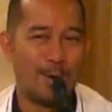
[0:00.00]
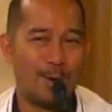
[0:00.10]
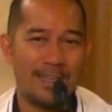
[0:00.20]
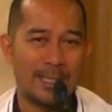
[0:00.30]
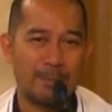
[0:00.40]

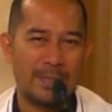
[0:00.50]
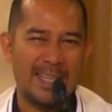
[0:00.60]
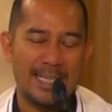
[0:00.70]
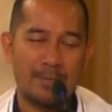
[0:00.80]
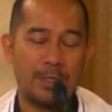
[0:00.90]
not
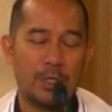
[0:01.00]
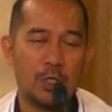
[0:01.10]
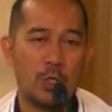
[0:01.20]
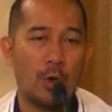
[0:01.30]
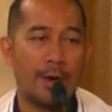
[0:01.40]
pleased because
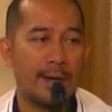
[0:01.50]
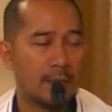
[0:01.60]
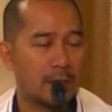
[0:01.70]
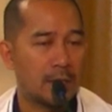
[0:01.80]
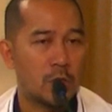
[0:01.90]
you are not
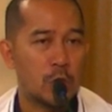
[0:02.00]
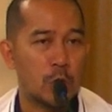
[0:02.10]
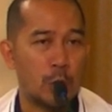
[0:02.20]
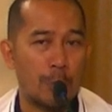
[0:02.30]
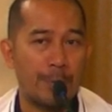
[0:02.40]

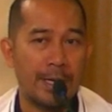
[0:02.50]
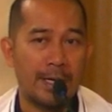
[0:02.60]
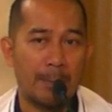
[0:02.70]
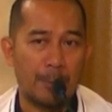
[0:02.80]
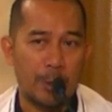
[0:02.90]
serving
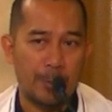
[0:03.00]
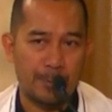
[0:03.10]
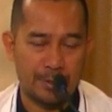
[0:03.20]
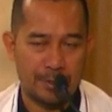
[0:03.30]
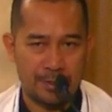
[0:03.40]
the
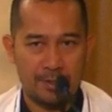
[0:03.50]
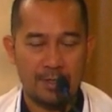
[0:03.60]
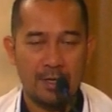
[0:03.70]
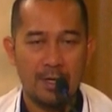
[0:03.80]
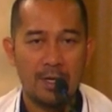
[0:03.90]
purpose.
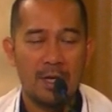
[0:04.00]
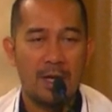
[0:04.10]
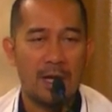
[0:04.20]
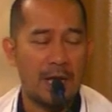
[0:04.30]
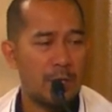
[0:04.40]

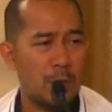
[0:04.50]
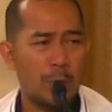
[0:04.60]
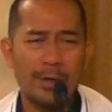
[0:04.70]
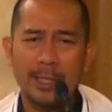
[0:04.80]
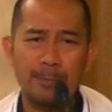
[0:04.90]
And you
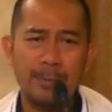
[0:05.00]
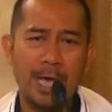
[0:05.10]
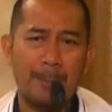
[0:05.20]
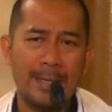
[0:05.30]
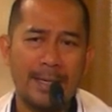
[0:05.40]
will not be
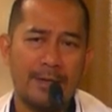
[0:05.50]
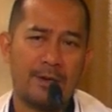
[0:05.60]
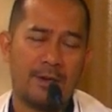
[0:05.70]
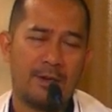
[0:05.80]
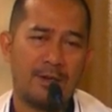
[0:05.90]
happy either.
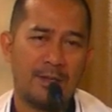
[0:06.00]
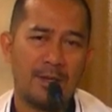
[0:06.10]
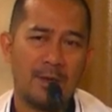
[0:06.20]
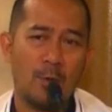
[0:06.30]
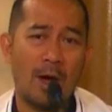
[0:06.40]

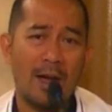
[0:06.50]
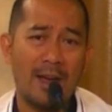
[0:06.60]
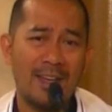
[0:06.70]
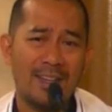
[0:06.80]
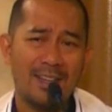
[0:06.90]

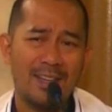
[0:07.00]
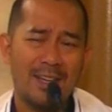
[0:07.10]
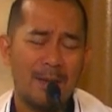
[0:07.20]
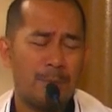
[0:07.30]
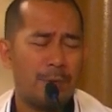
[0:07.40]
Why?
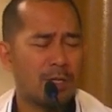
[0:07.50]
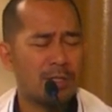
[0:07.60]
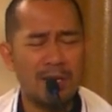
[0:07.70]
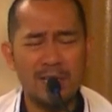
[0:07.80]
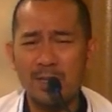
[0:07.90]
Because
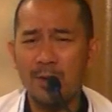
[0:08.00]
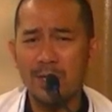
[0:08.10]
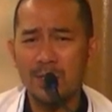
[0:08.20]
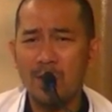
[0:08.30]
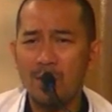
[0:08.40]
there is no
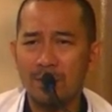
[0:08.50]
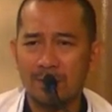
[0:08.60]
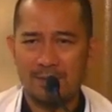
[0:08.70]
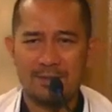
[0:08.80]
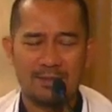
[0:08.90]
result.
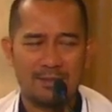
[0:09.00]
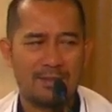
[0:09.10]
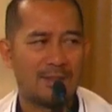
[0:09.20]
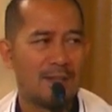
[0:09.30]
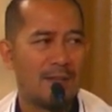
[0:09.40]

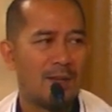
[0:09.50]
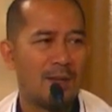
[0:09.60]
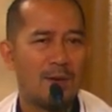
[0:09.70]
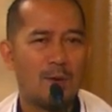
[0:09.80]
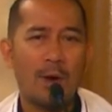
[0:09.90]

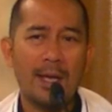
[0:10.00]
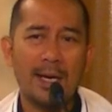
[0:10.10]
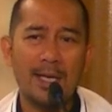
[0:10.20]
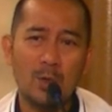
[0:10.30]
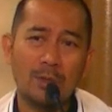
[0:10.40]
Walay
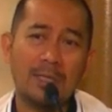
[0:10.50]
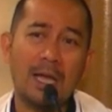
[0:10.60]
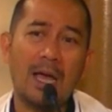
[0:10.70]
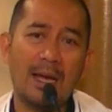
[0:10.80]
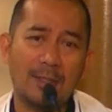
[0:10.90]

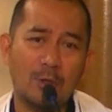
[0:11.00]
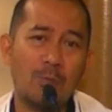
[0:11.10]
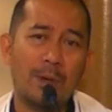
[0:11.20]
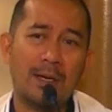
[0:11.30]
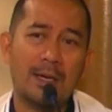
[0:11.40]
resulta ang atong
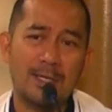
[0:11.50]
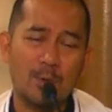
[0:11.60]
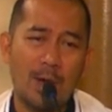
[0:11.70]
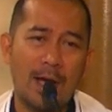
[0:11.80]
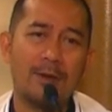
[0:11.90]

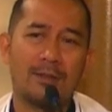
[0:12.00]
pagkristohanon.